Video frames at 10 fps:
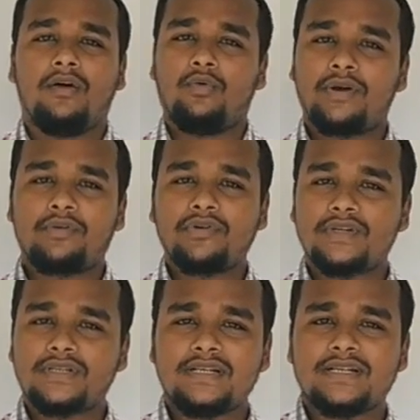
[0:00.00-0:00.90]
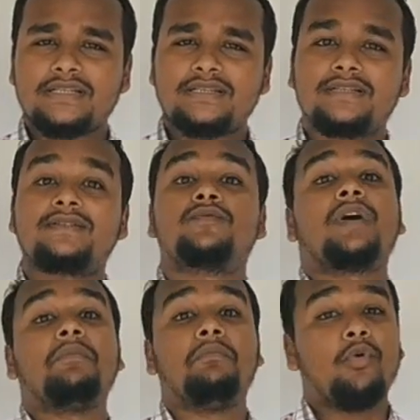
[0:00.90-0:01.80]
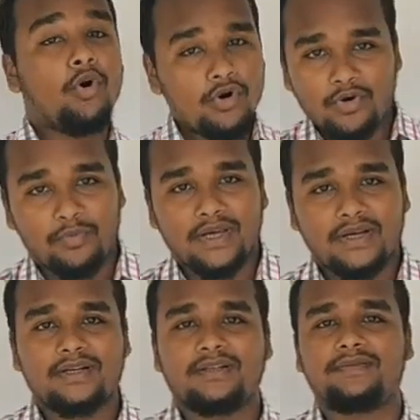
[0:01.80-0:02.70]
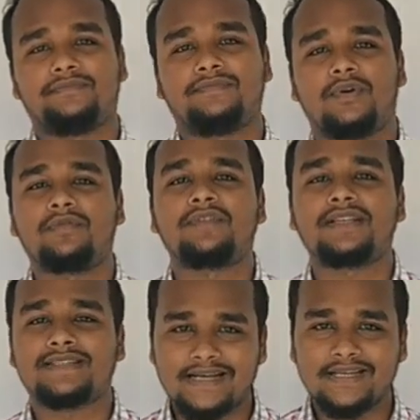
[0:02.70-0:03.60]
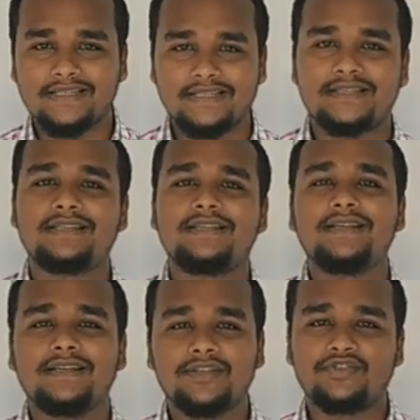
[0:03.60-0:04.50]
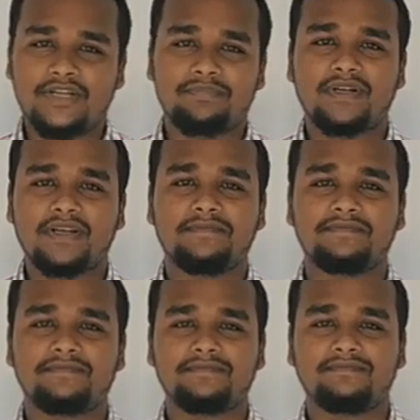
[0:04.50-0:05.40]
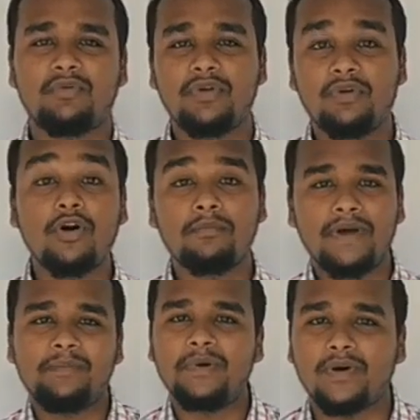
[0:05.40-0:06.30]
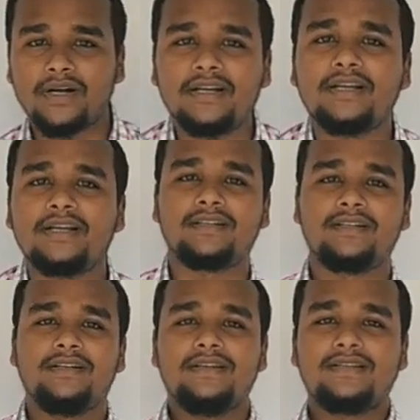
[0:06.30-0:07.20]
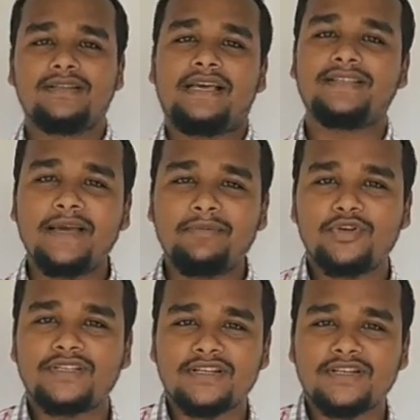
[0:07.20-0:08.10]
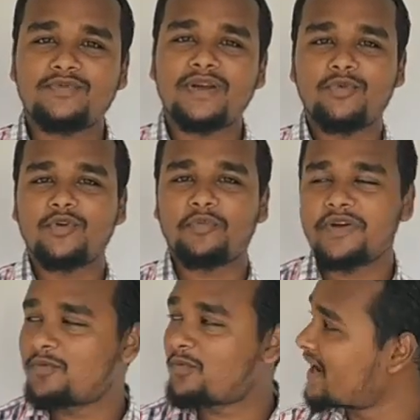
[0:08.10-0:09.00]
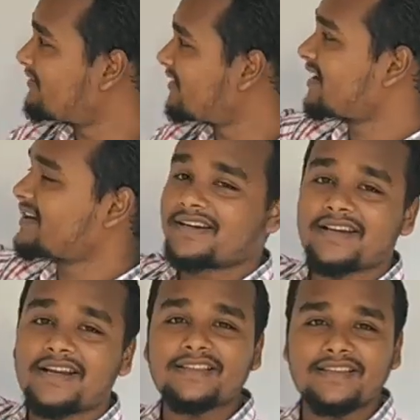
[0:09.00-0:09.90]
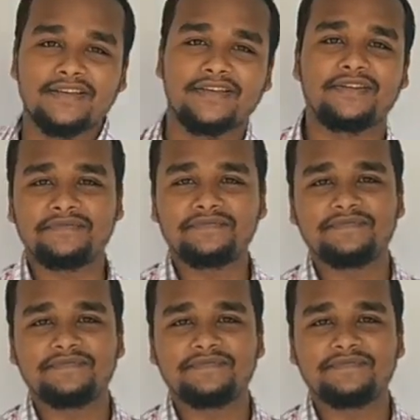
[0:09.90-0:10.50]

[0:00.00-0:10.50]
we are going to discuss one more topic of the science chapter. Now you all might be wondering, as I am to discuss one more topic, why haven't I written anything here?